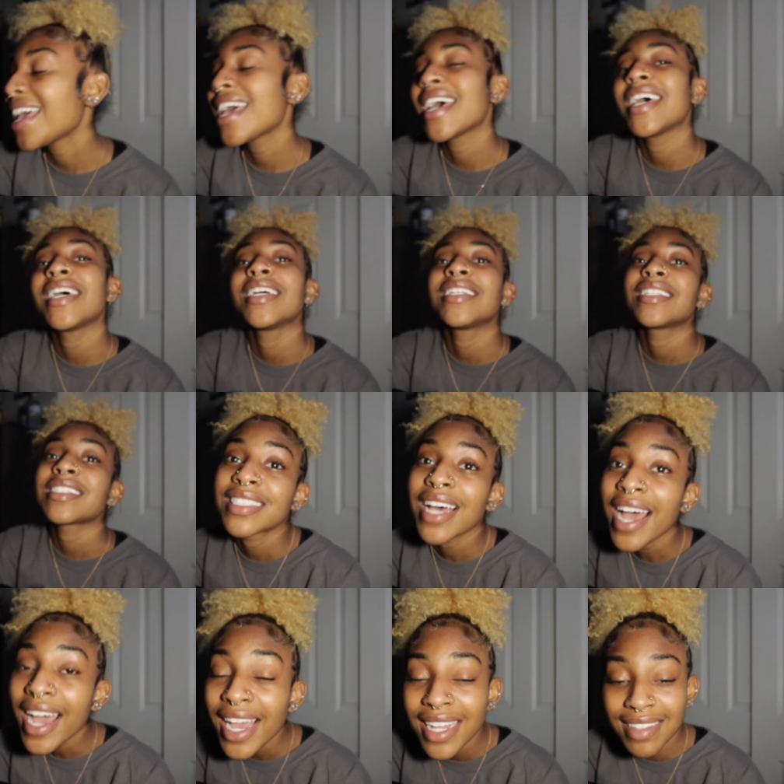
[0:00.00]
and
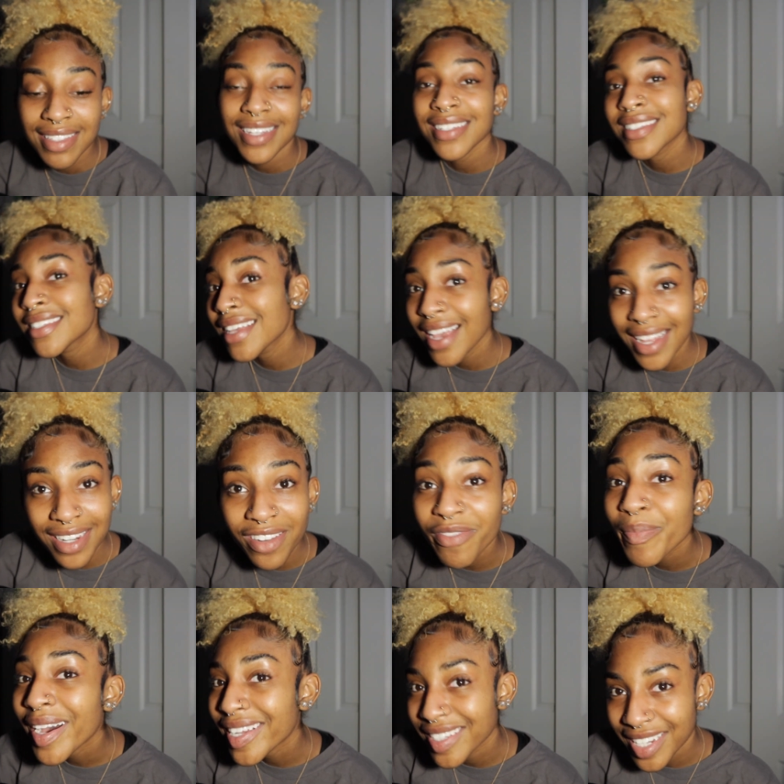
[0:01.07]
that is the end of
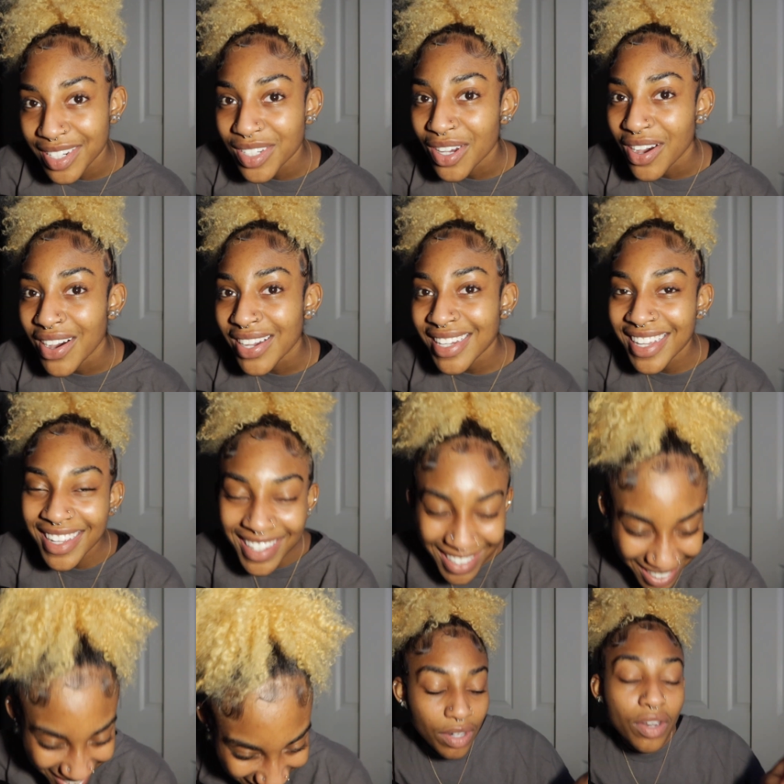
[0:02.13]
my TED talk.
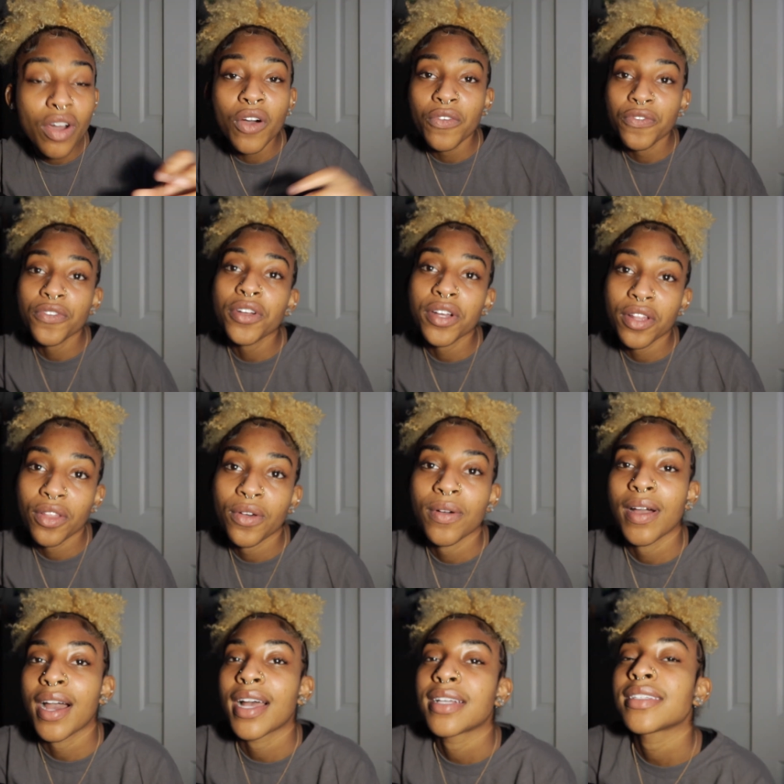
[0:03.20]
No, for real though,
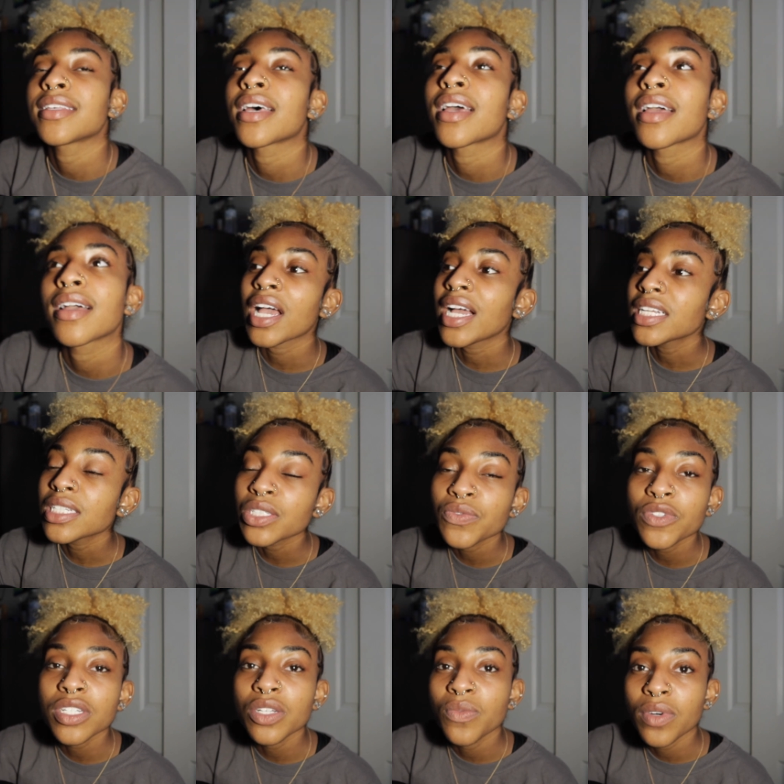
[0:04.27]
guys, like, I just
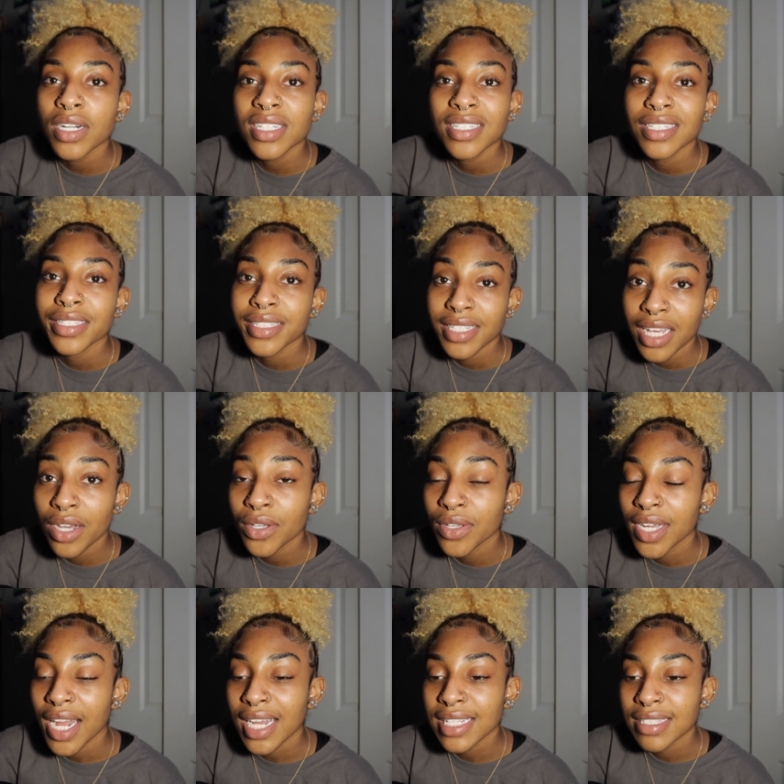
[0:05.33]
really wanted to tell
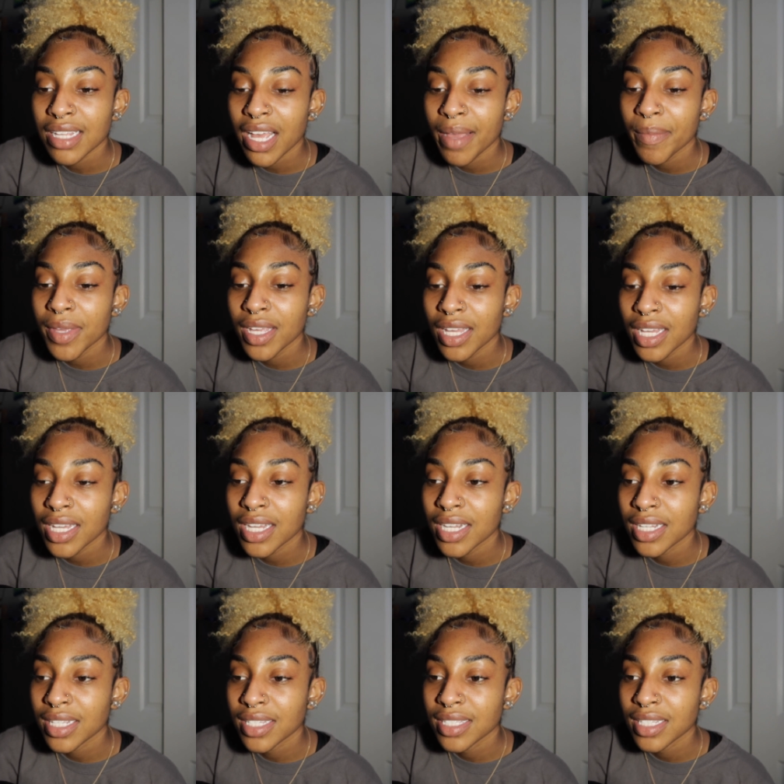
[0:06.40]
you guys that,
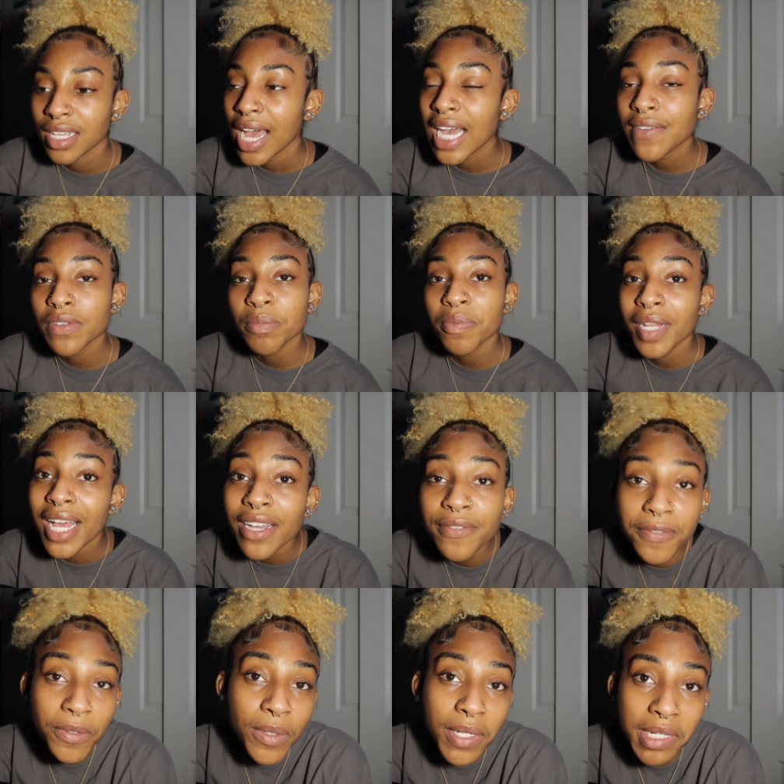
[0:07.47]
because I have a
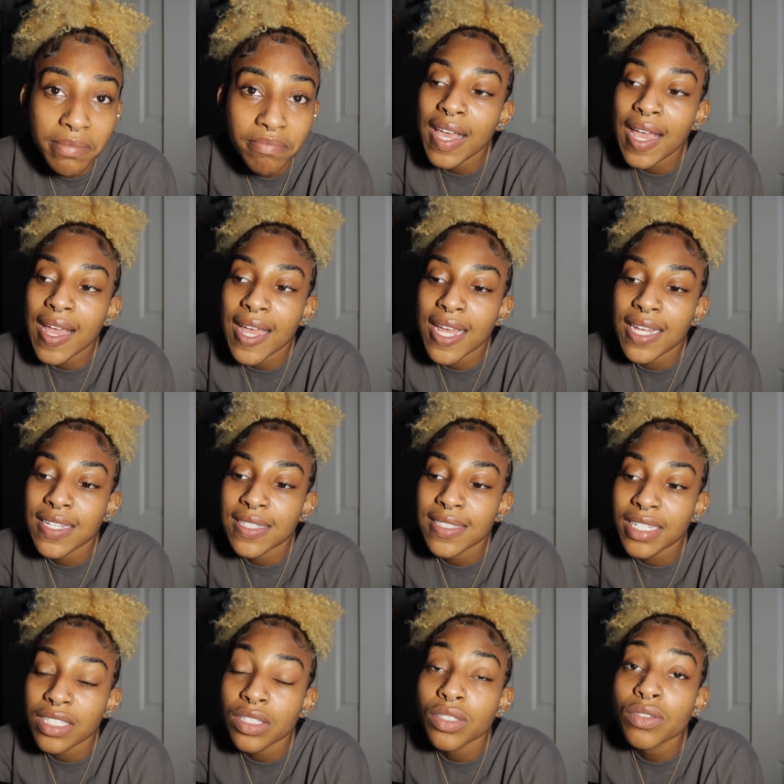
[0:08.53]
platform and
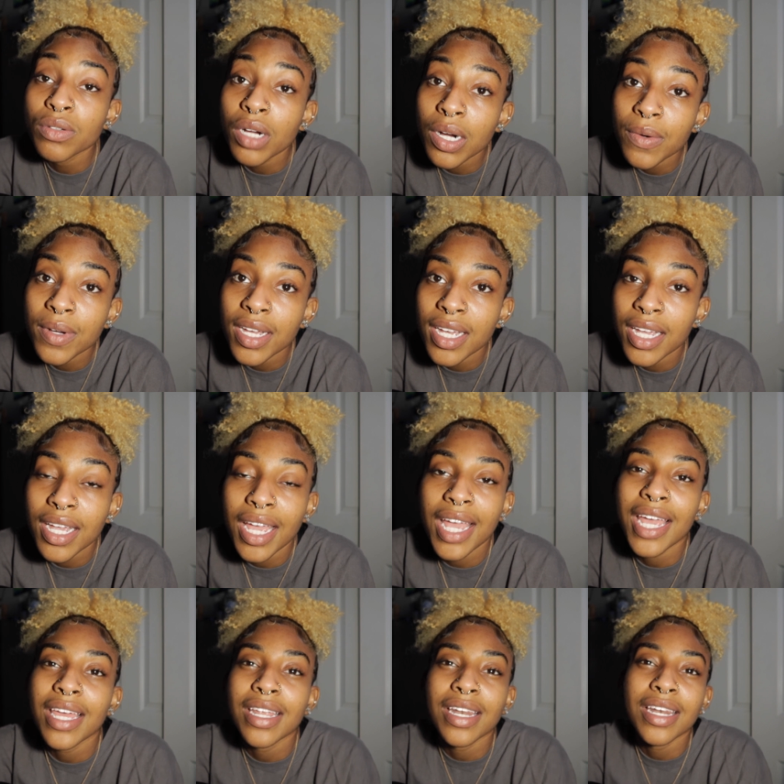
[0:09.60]
it's growing,
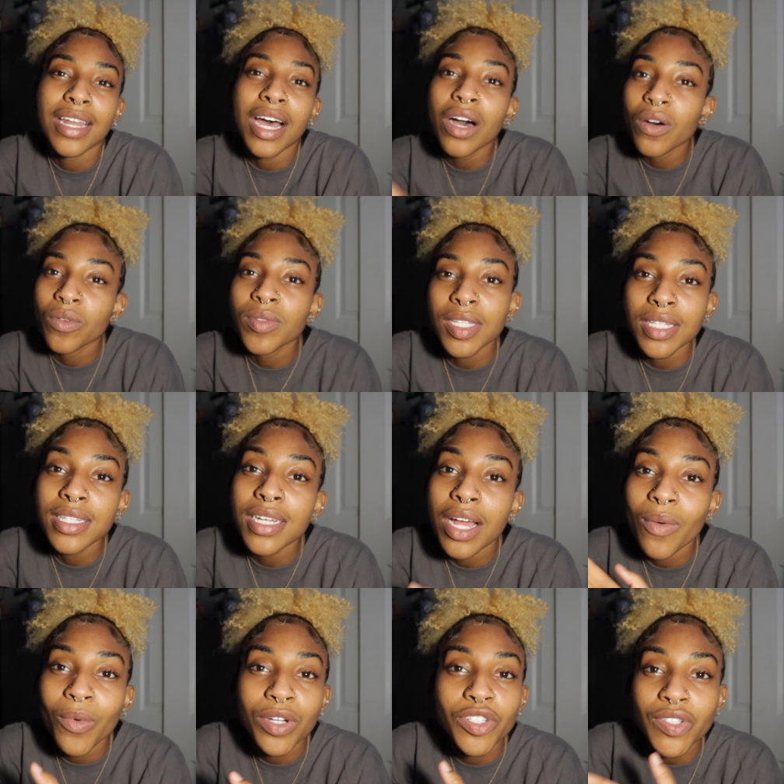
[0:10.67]
and not only did I
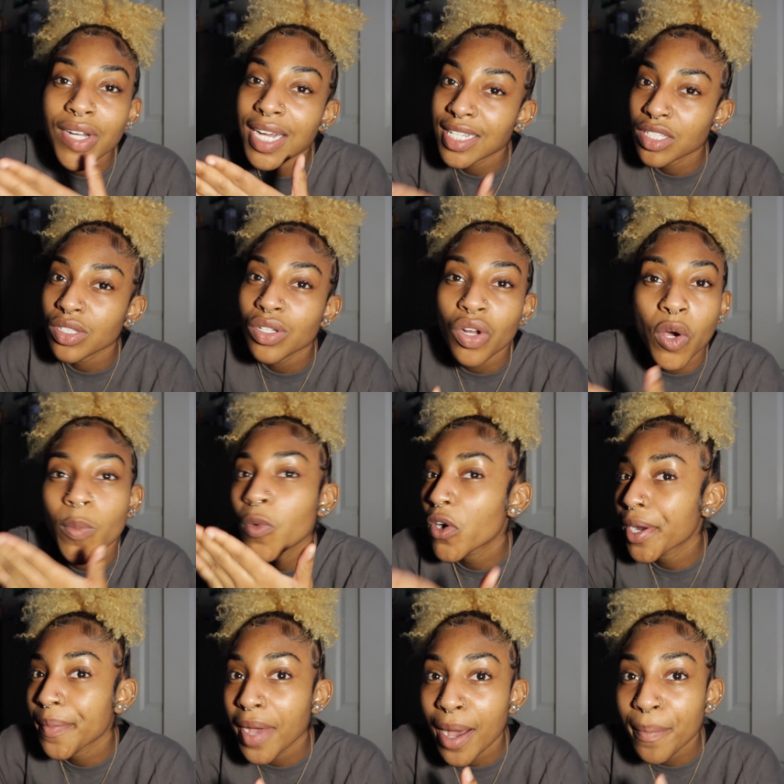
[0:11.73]
want you guys to know
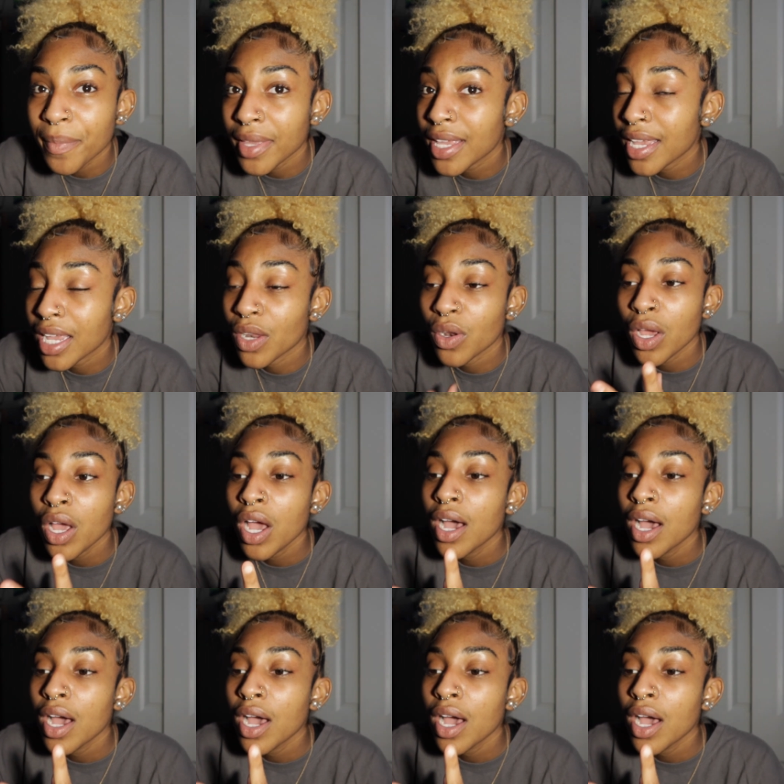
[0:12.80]
more about me and